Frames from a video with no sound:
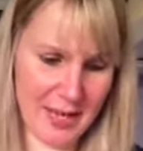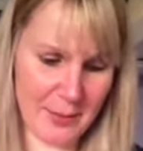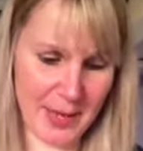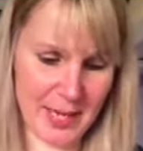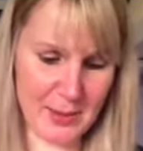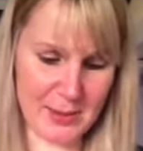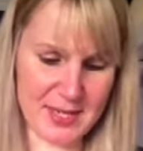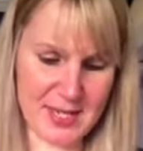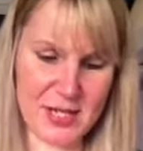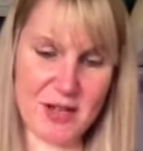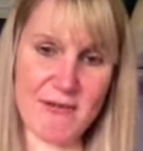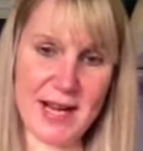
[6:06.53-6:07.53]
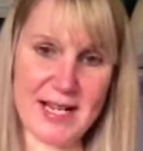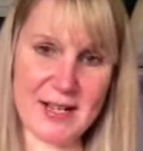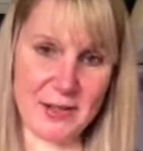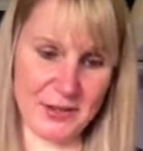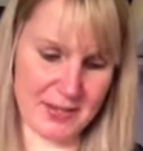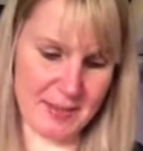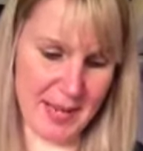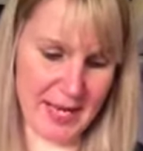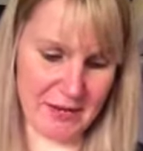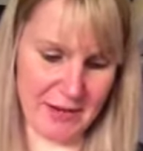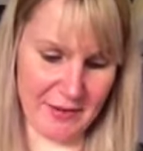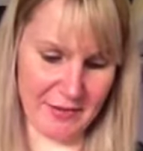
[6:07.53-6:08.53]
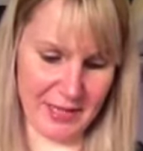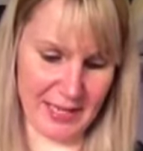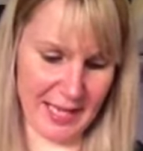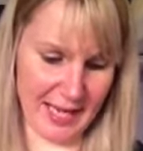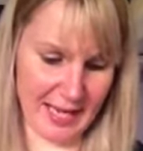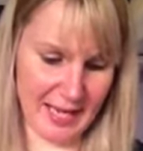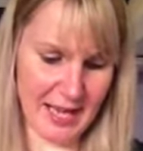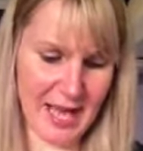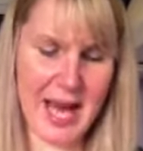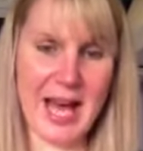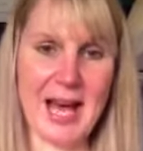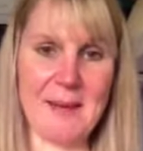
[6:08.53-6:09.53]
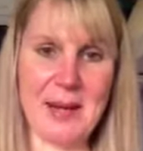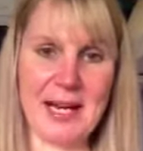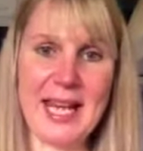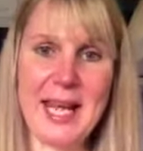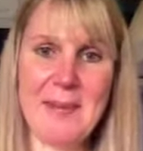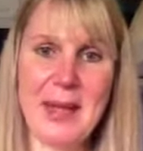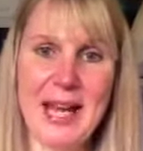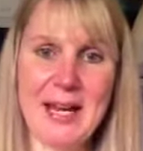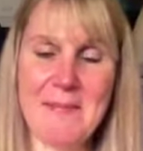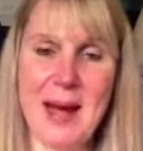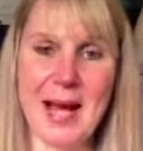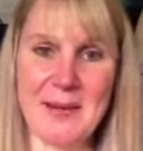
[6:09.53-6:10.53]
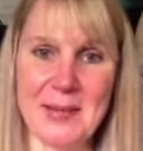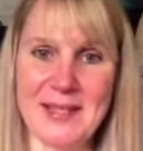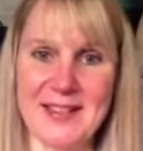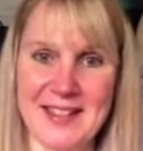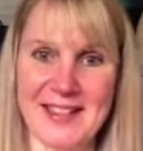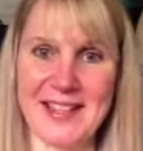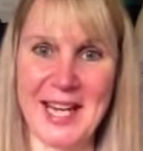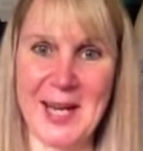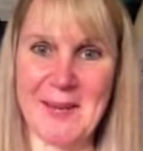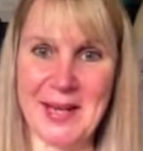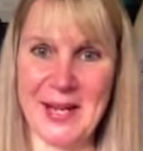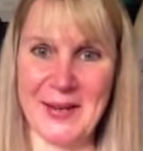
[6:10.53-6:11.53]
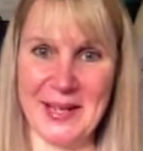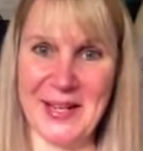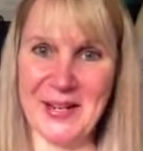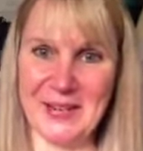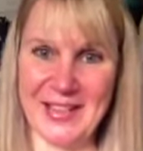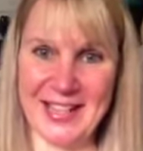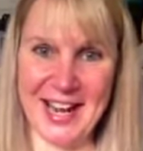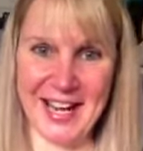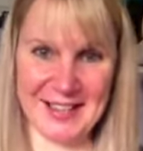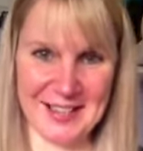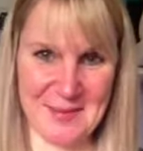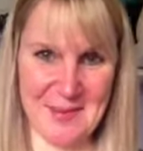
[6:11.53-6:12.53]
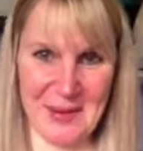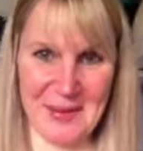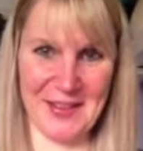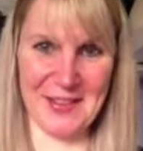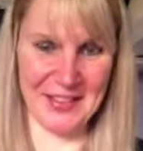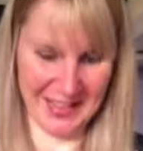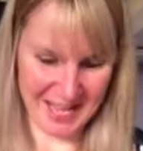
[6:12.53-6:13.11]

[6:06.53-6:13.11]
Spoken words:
why you're wanting to write autobiographically, and keep that in mind, because this will keep you going over the next months.